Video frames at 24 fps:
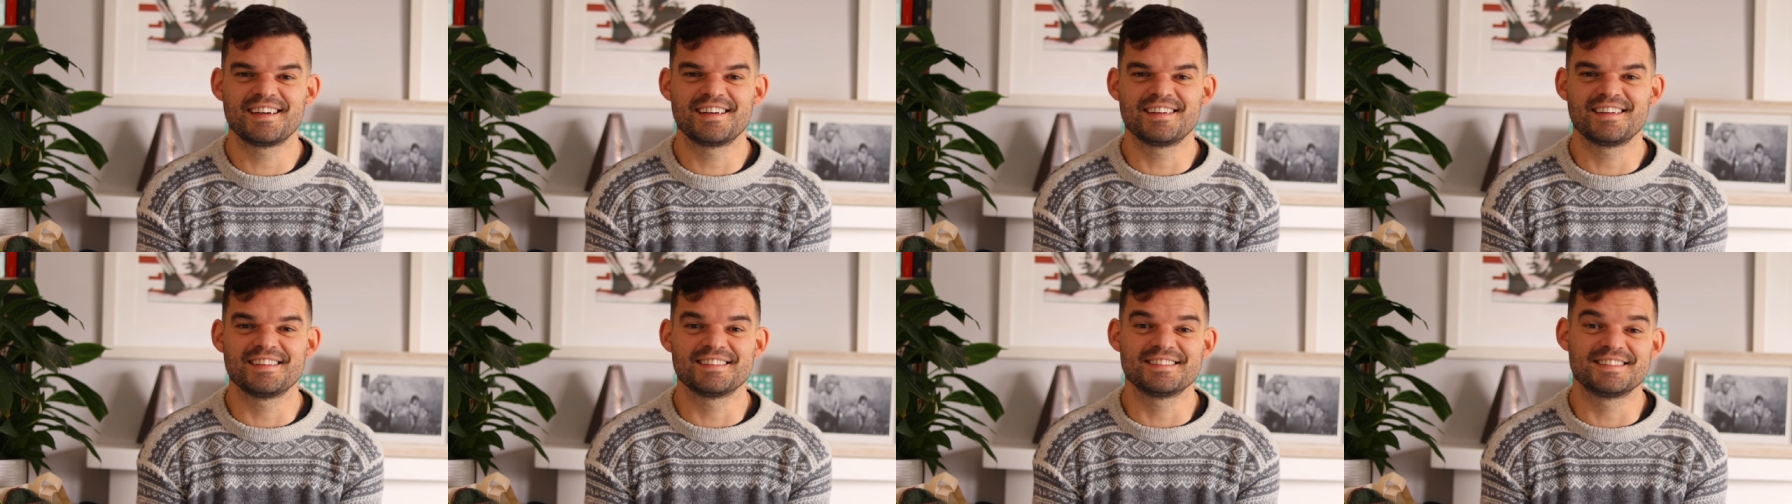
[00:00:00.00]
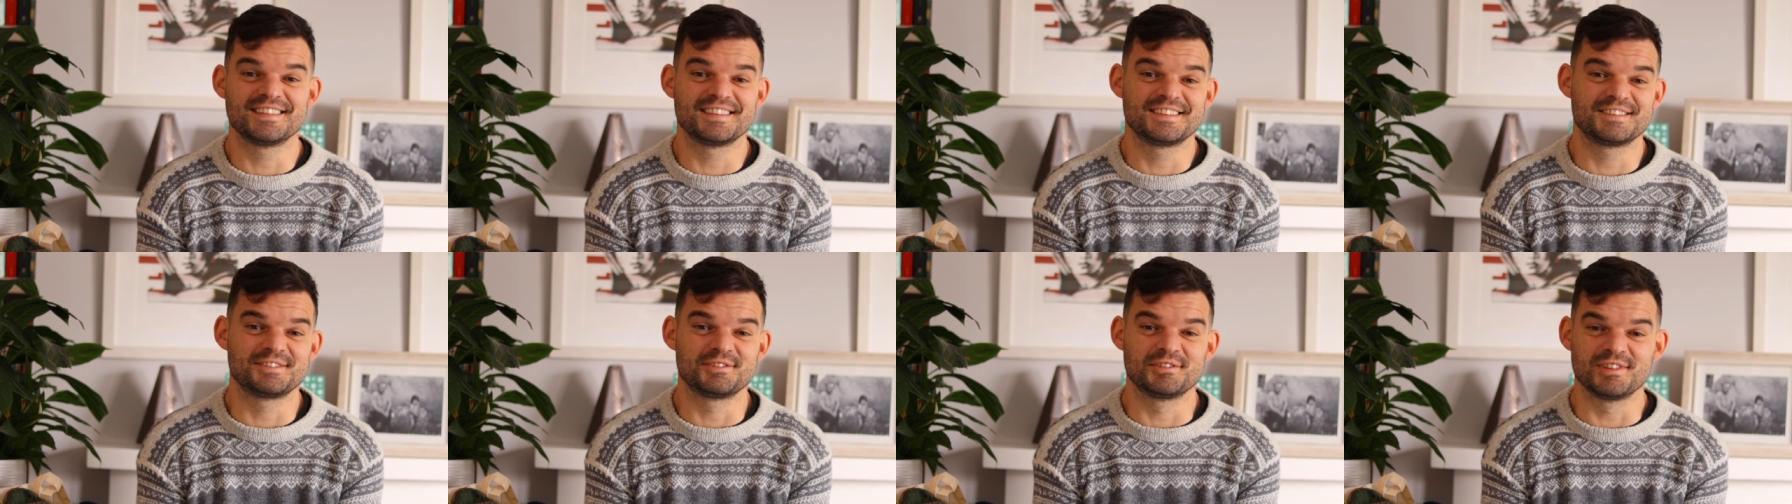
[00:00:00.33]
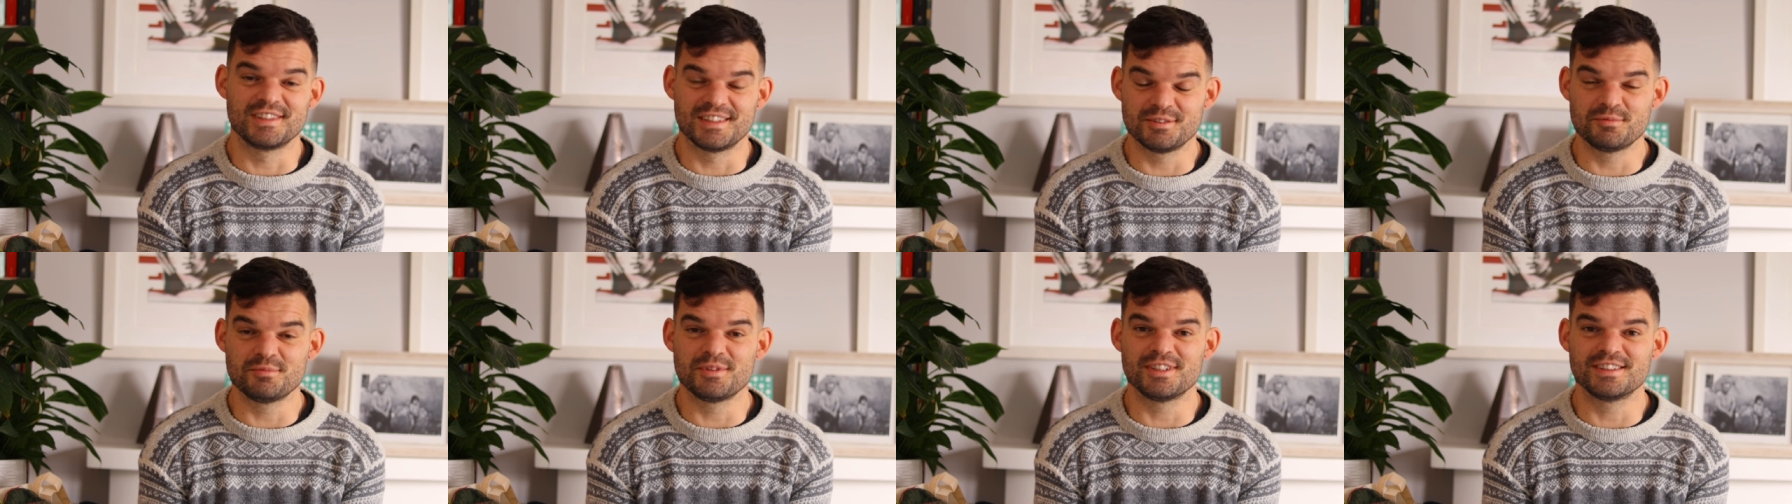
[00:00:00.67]
Uh, this
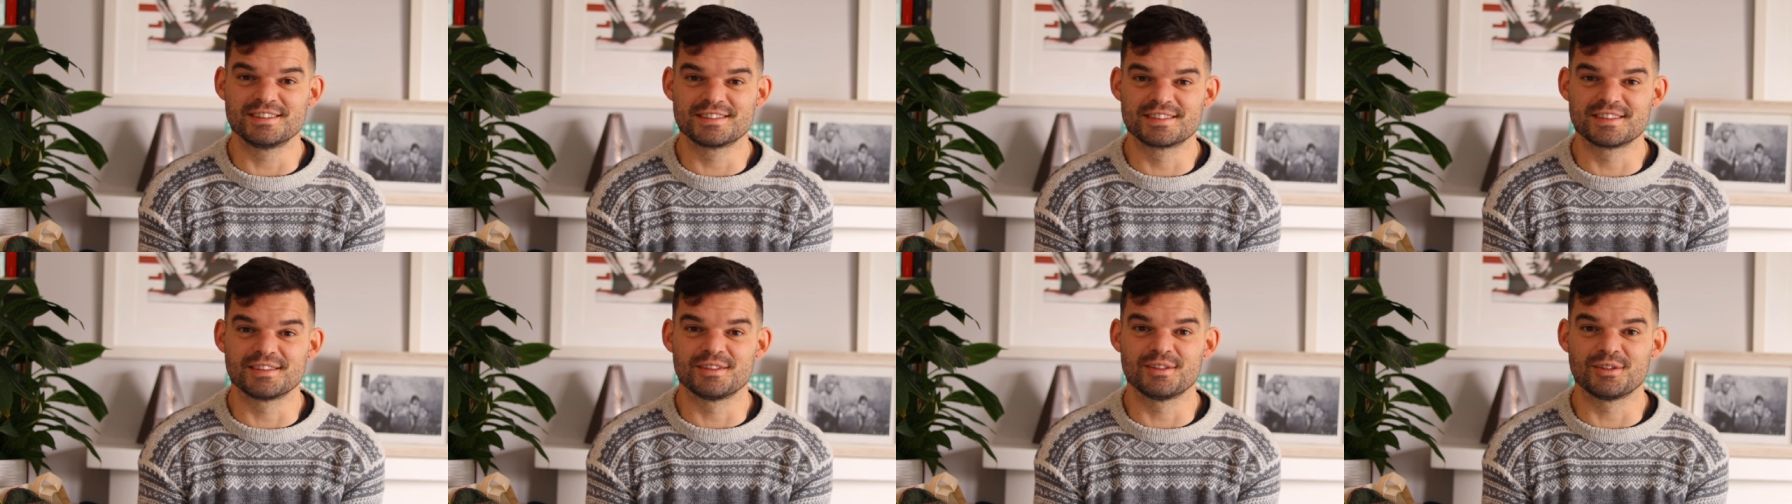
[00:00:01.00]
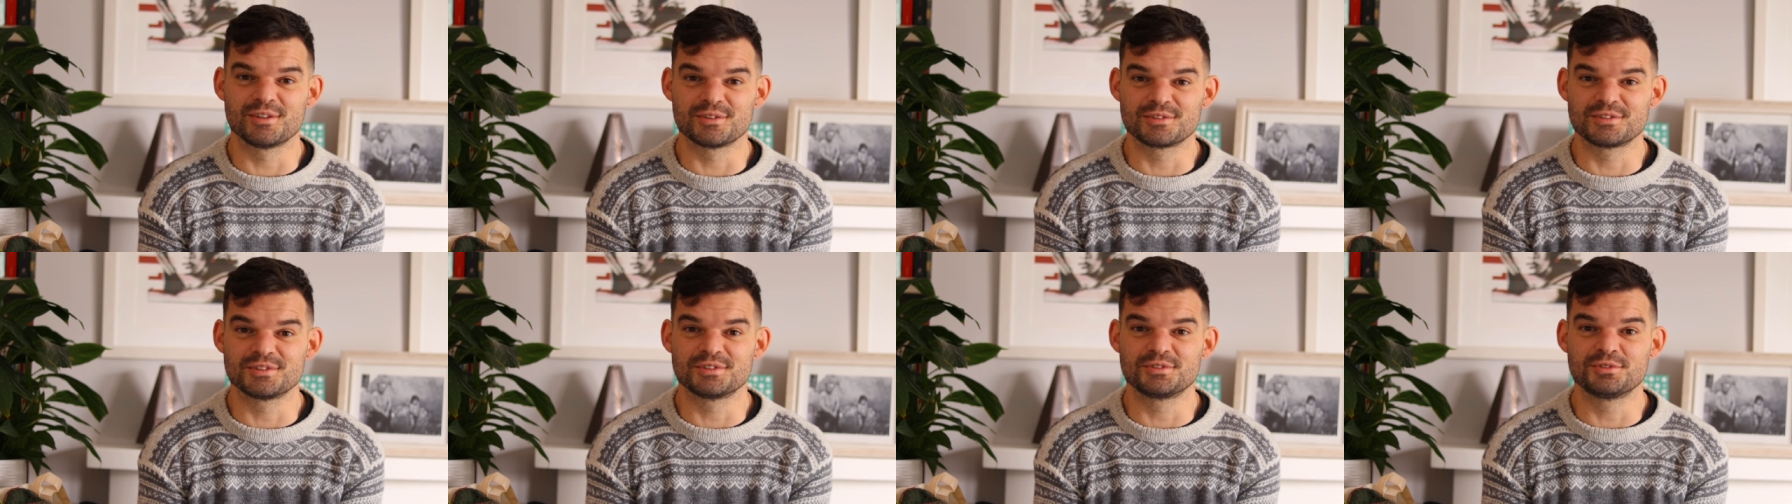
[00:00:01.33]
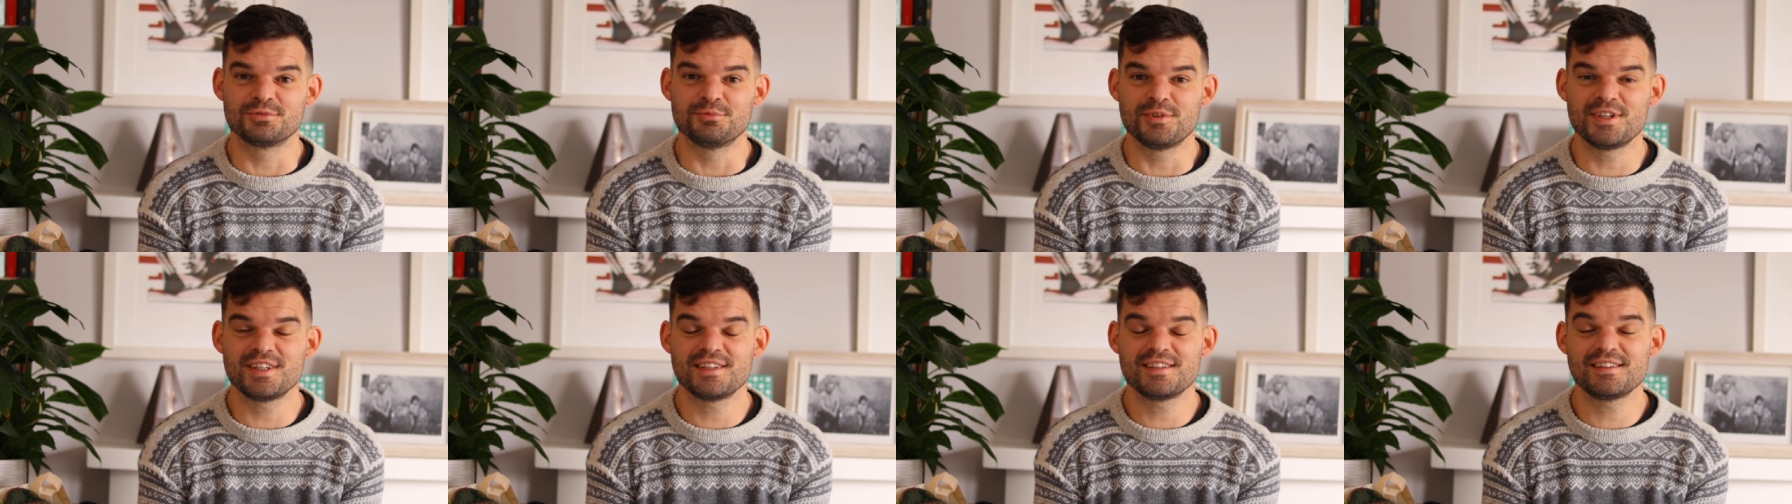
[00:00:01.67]
really means a lot to
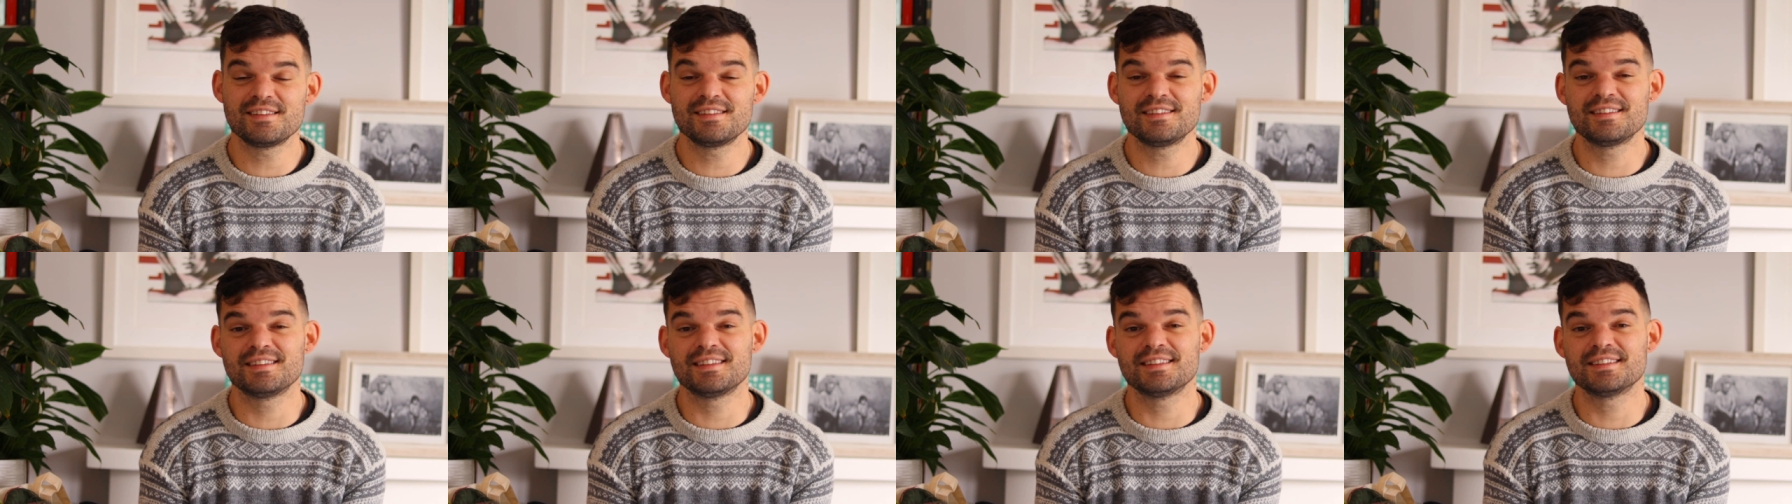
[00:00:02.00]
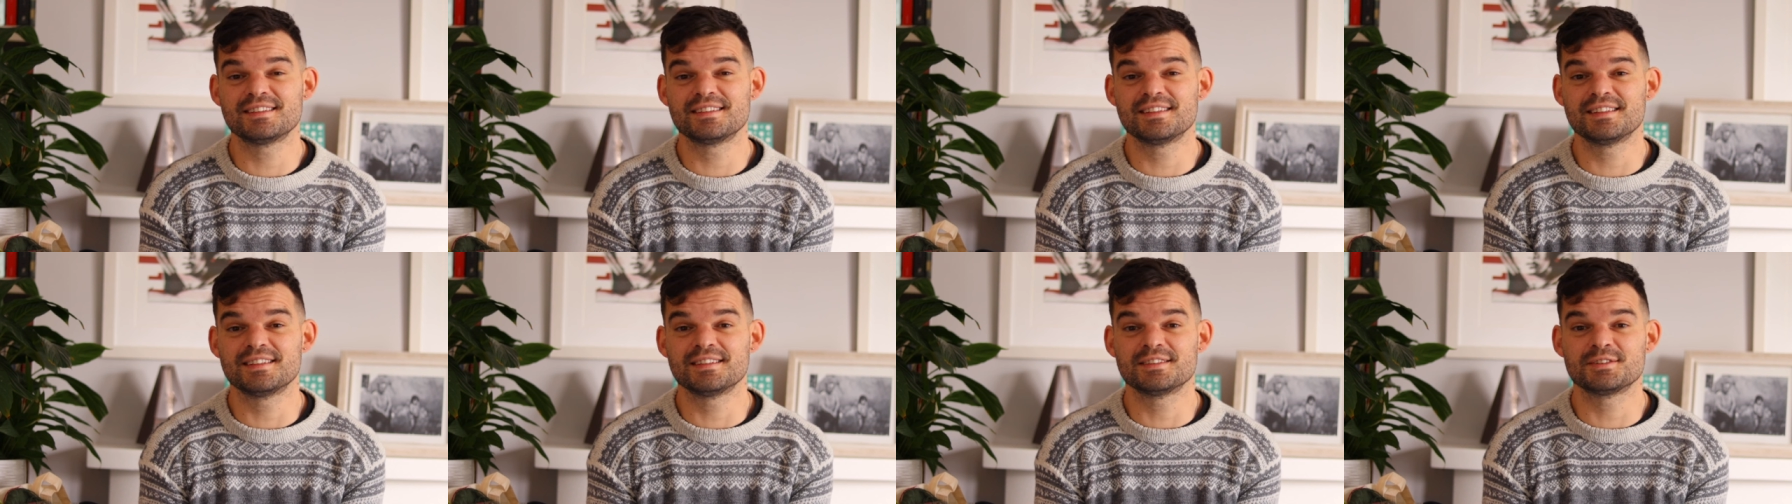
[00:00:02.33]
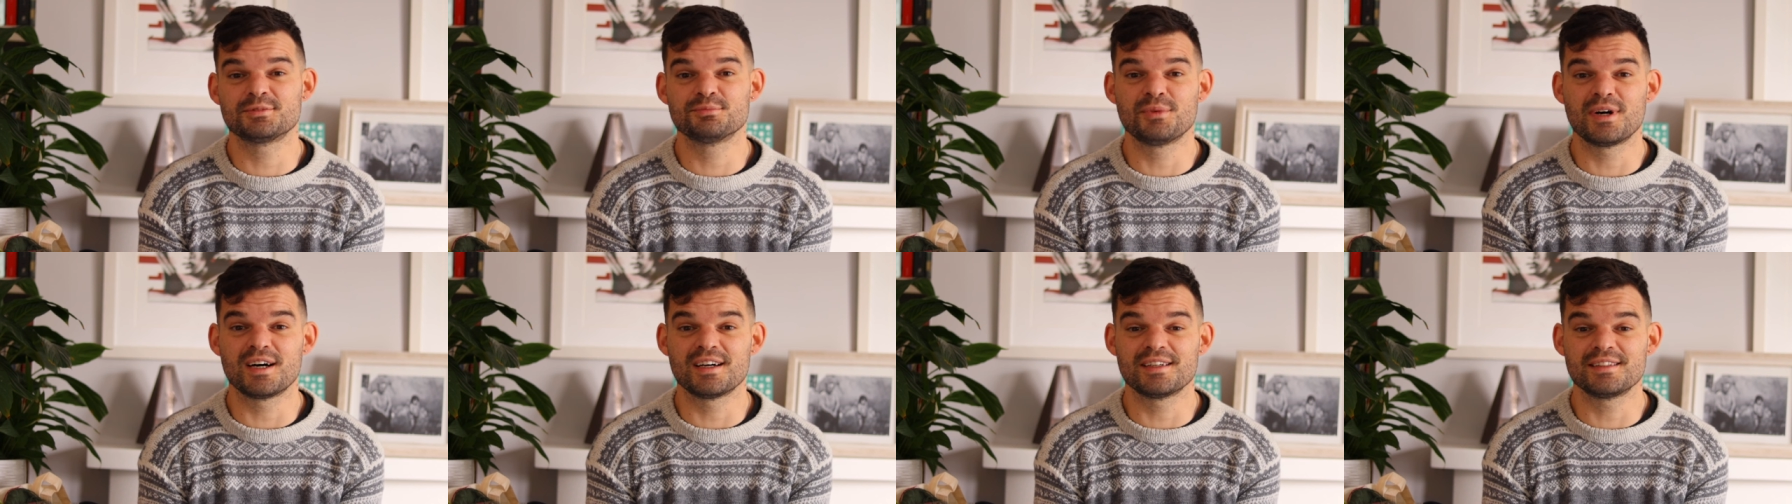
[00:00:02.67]
me. This is
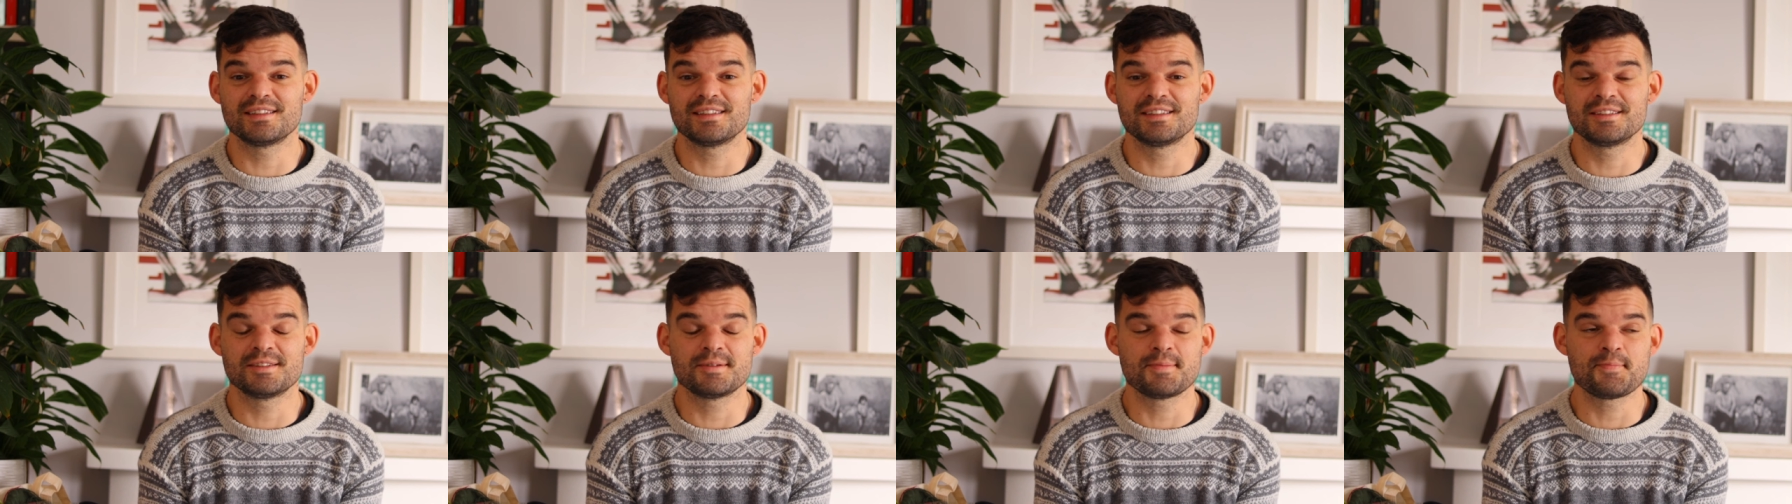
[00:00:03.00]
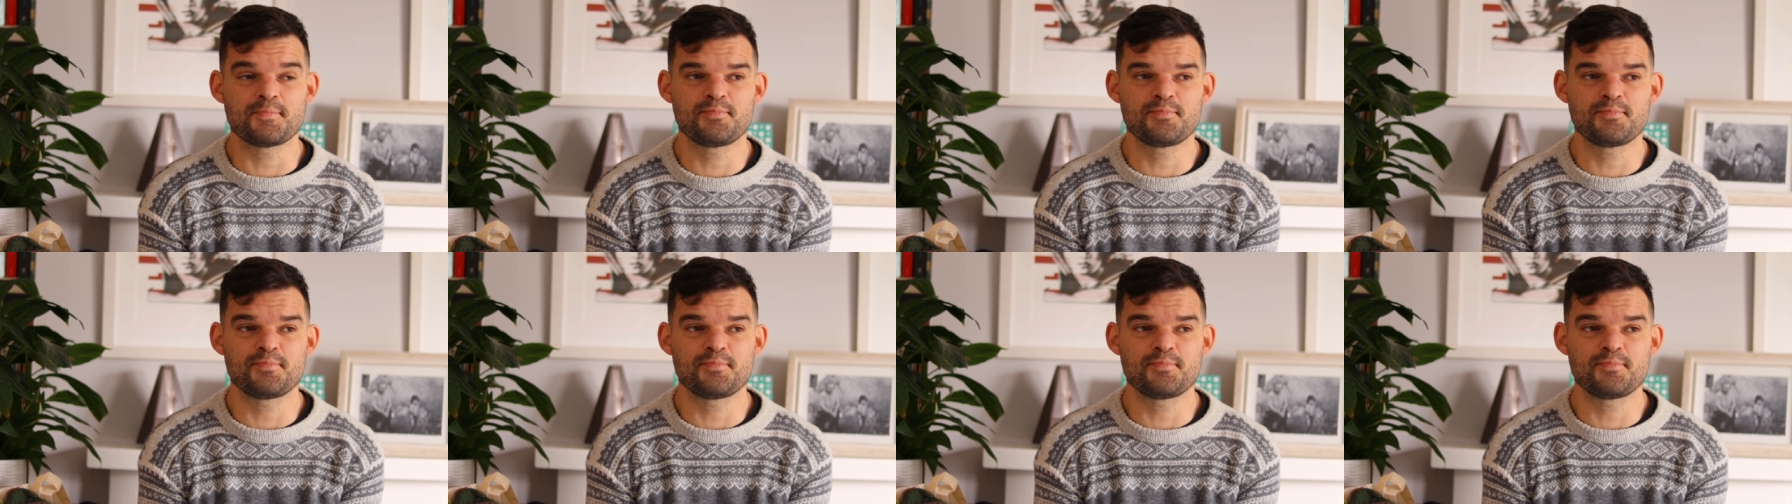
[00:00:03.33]
my